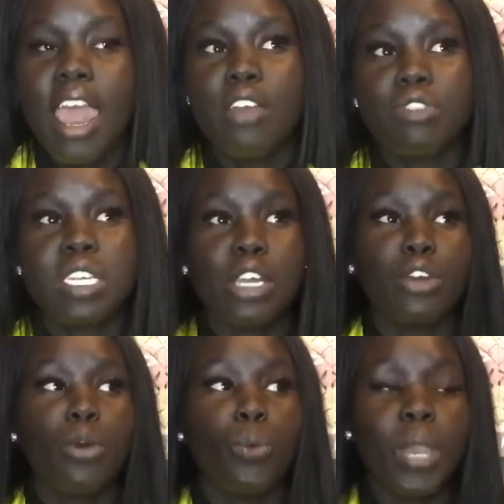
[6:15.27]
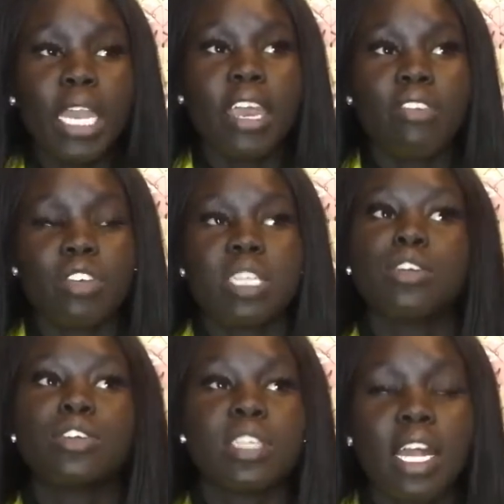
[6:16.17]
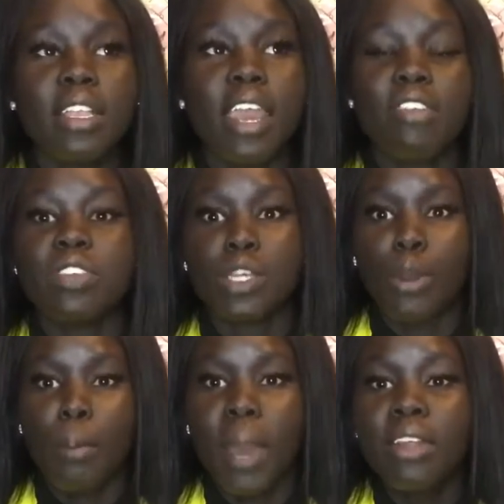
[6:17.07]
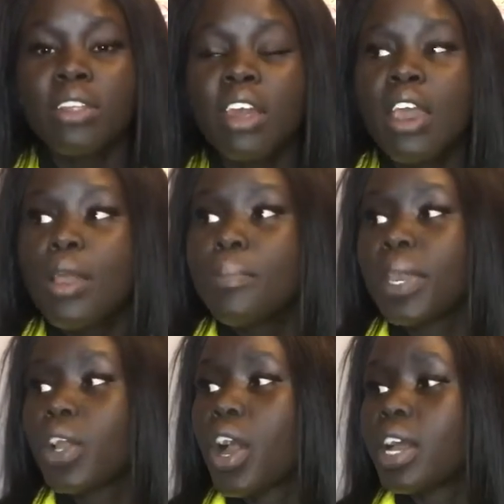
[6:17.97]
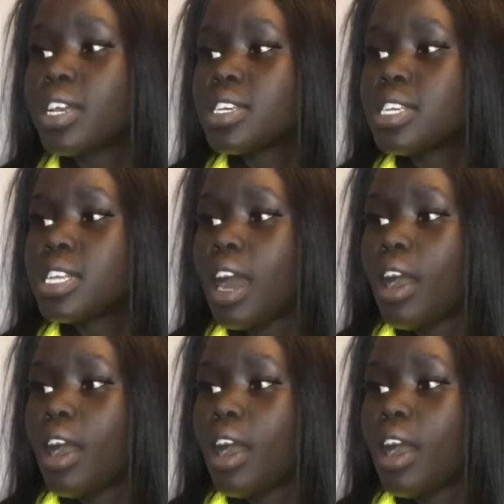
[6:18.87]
every single week, every single Sunday, every single month, because